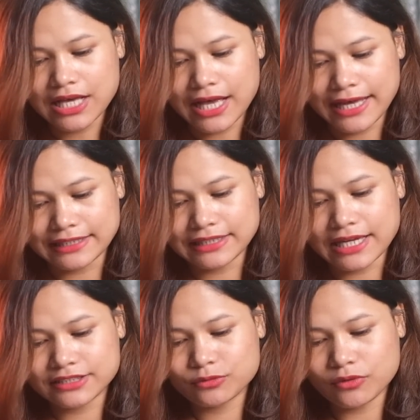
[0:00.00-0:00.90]
And
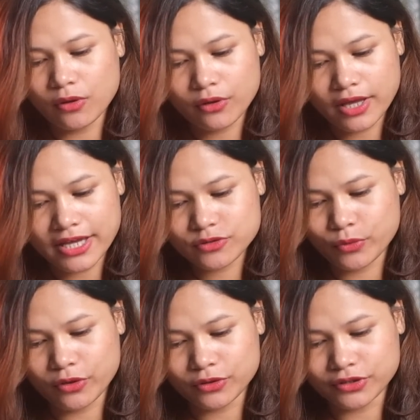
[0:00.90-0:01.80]
as
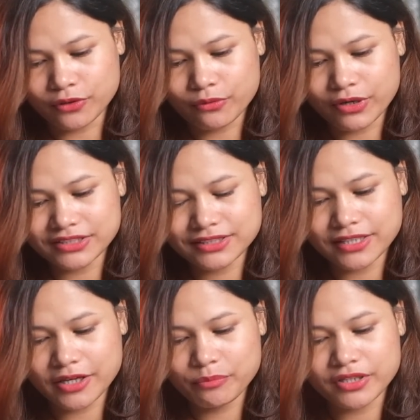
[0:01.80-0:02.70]
we all know,
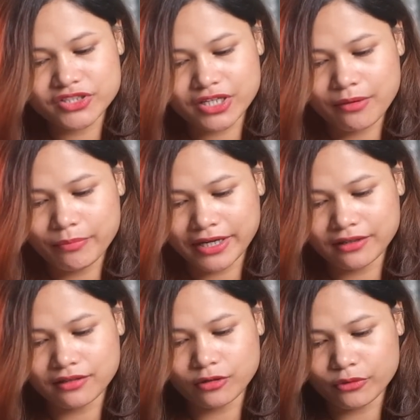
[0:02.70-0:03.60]
Rajasthan, Punjab,
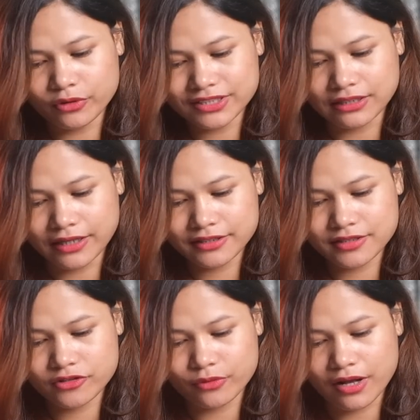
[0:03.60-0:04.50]
Bengal, Orissa,
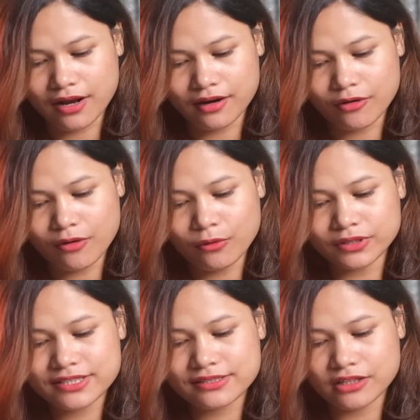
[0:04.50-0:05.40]
etc., are
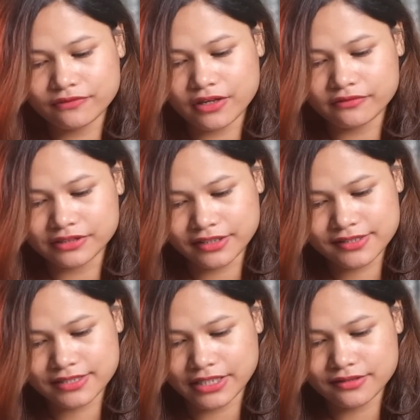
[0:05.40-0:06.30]
all self-governing
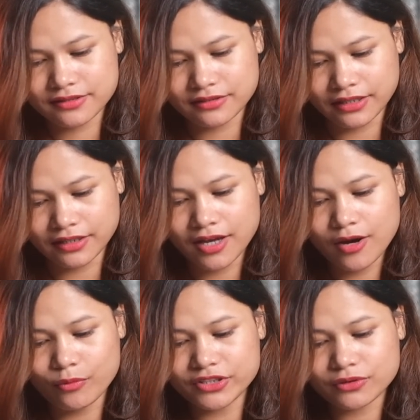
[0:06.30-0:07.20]
states today,
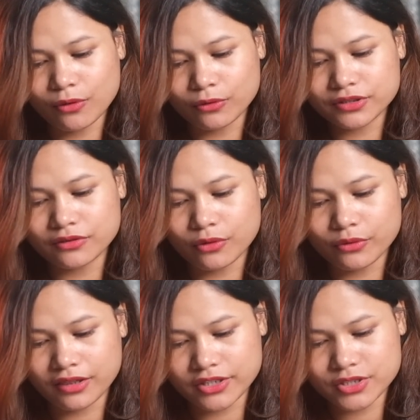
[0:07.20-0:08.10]
which hold no
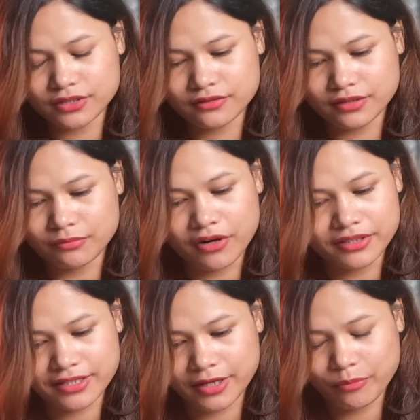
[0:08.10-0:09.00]
relation to the
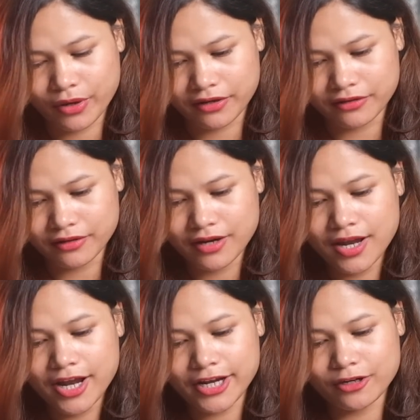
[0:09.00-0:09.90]
Maratha Empire.
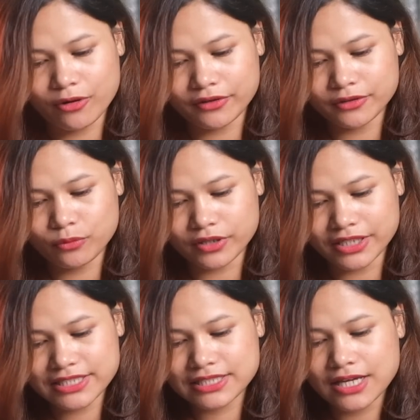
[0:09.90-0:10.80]
In other
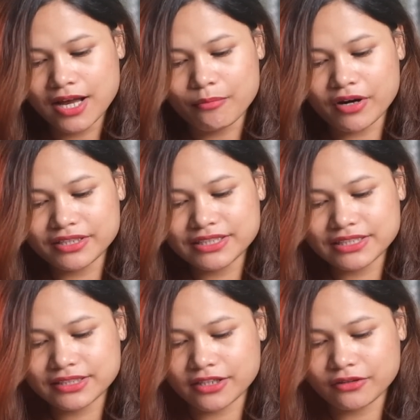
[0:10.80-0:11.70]
words,
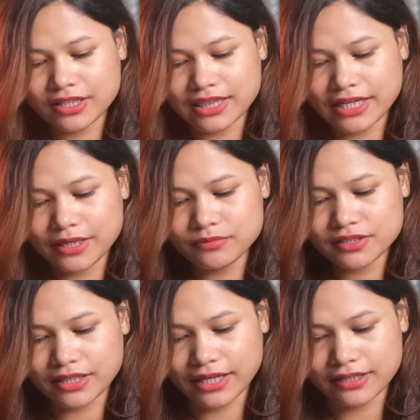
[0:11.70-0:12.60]
Marathas cannot claim
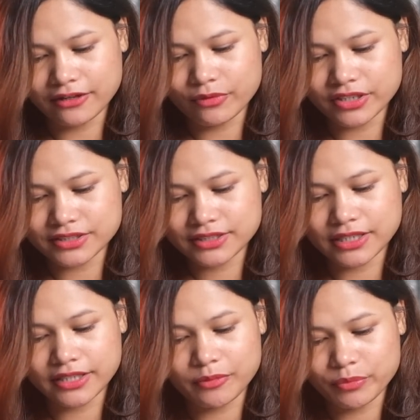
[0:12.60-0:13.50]
today that
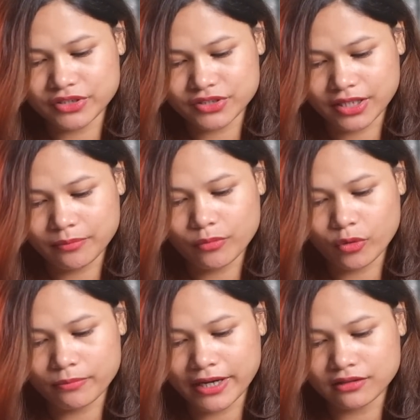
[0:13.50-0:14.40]
Rajasthan and Punjab
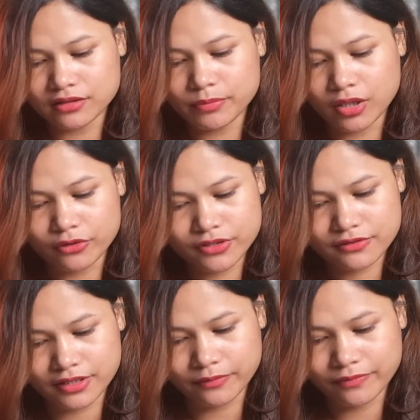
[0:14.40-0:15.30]
or Bengal belongs
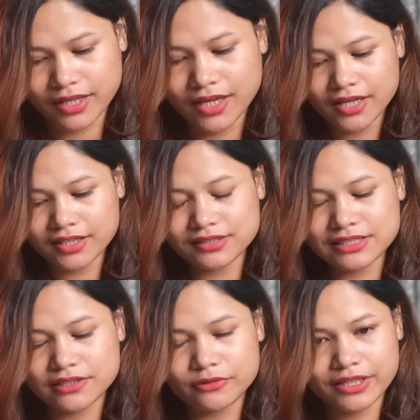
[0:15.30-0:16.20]
to them.
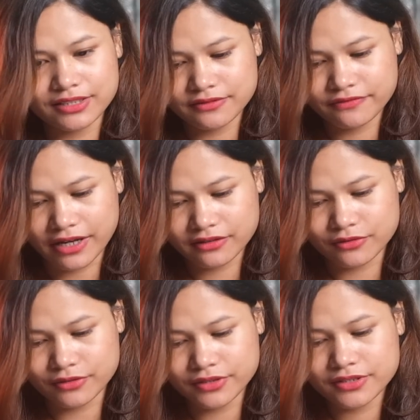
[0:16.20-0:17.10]
Considering these
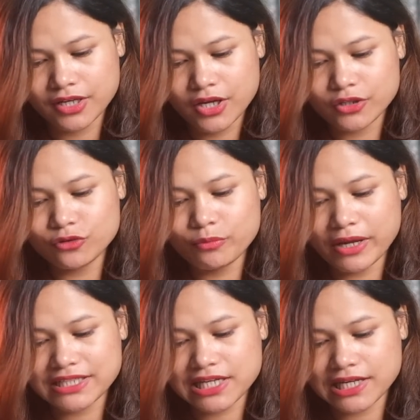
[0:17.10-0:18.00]
factors, do
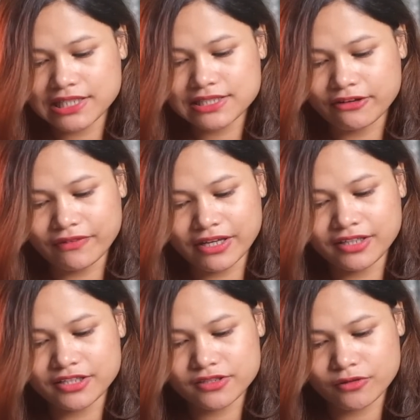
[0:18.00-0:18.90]
Meiteis have
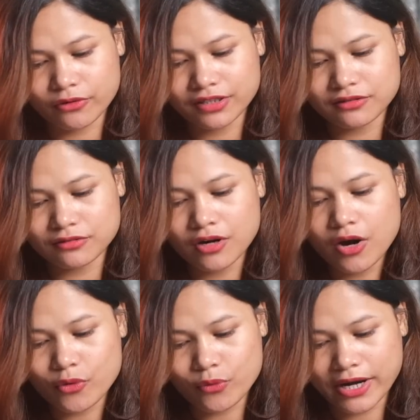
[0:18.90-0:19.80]
any historical
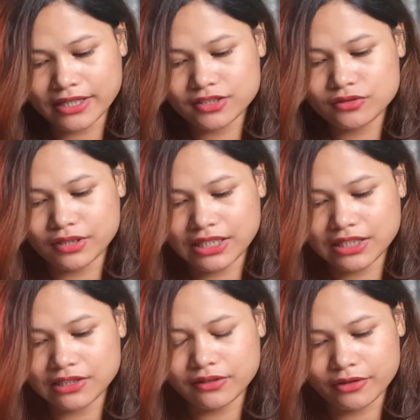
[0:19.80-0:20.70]
right to the
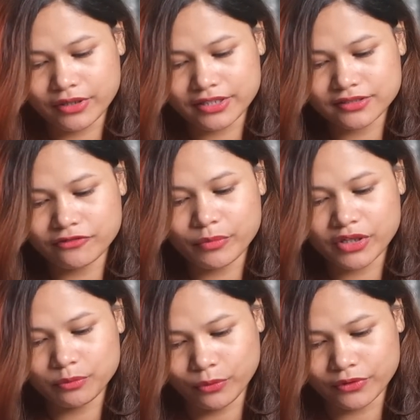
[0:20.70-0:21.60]
hill areas of
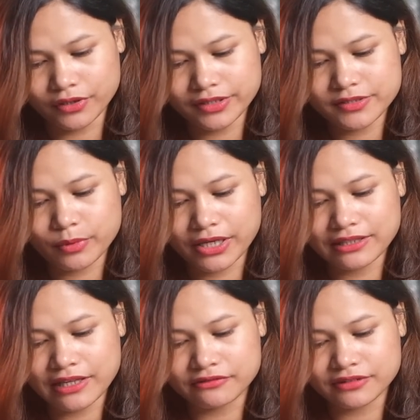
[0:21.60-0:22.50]
Manipur,
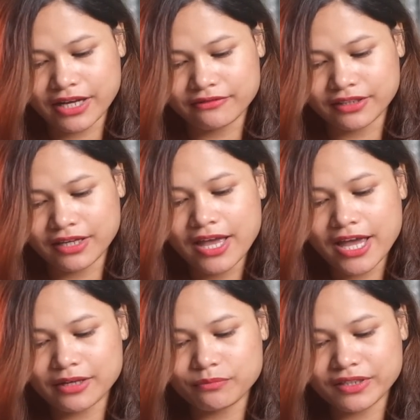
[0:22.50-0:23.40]
despite never having
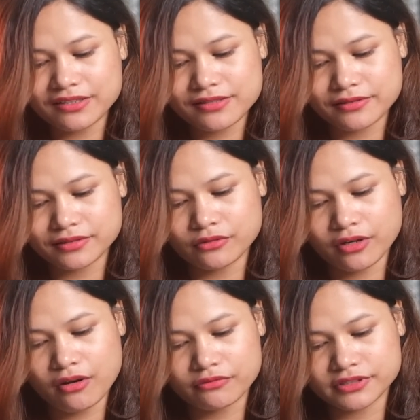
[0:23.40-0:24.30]
administered or
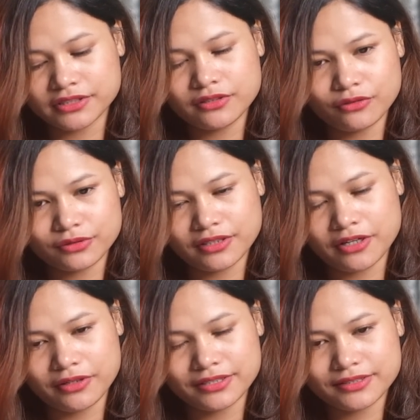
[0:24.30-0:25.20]
governed those
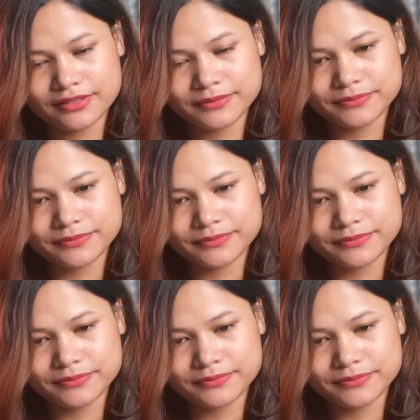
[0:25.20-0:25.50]
areas?